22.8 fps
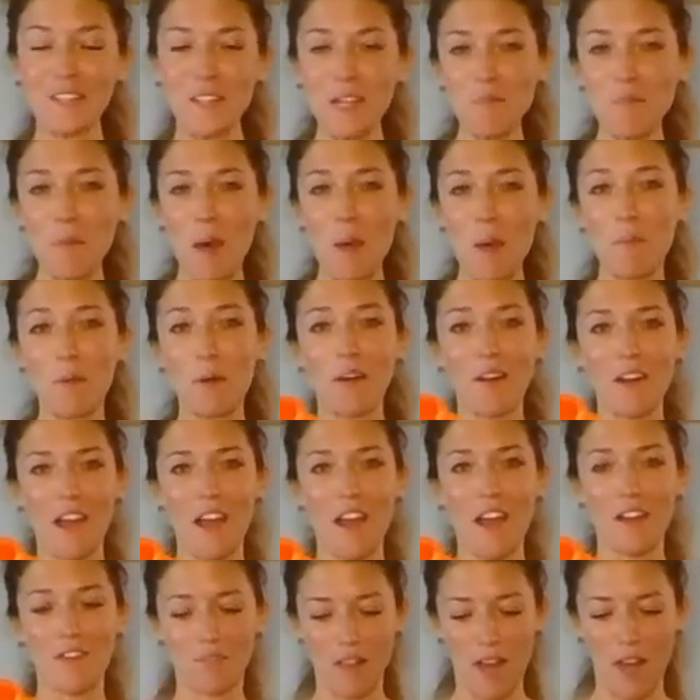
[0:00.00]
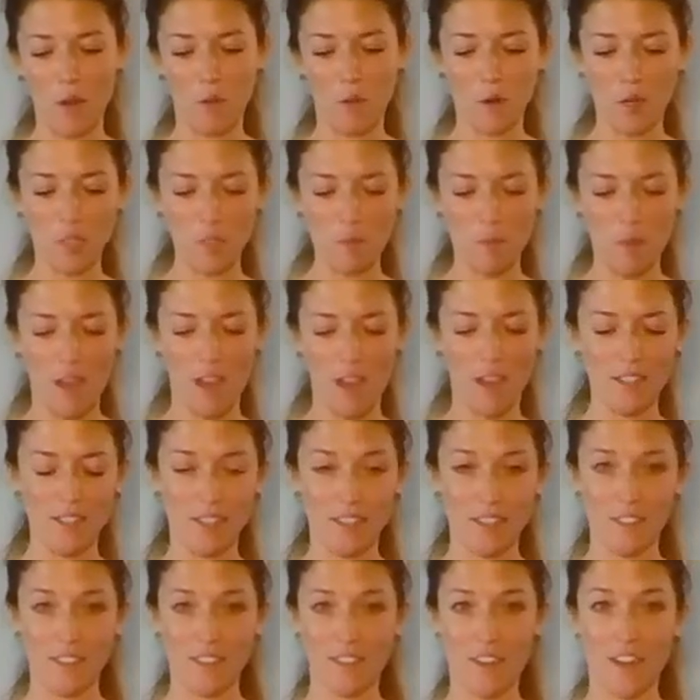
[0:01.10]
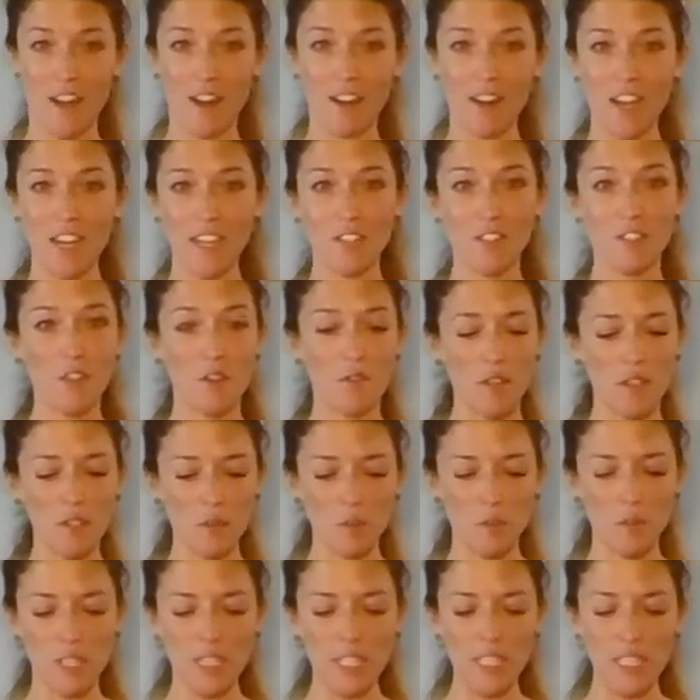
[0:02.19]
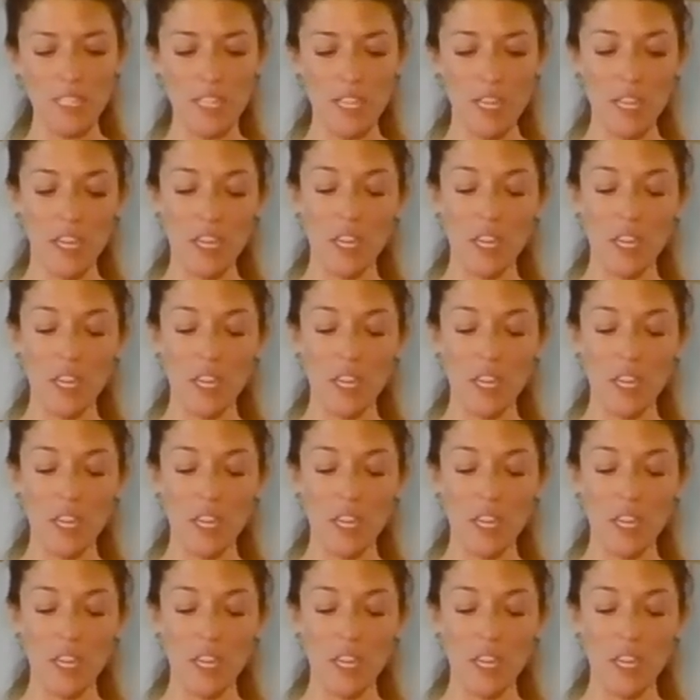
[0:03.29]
Clean pepper and a flat workspace. All right, so this one,